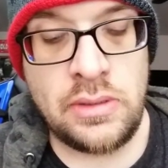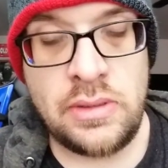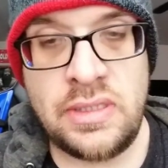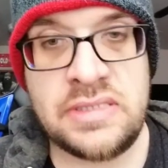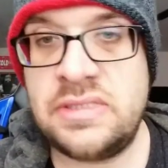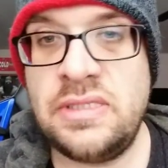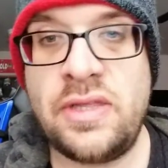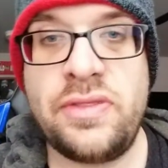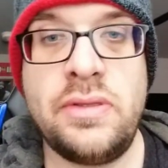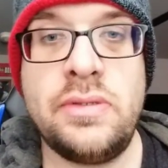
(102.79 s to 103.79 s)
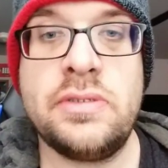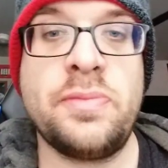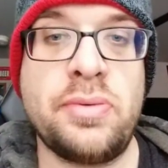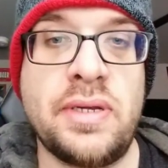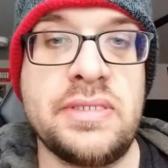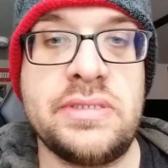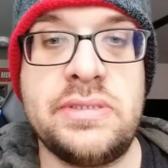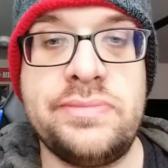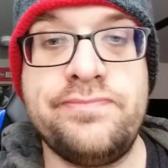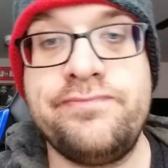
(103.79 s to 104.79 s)
that's nothing
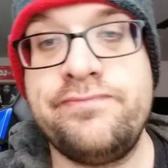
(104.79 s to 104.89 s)
surprising.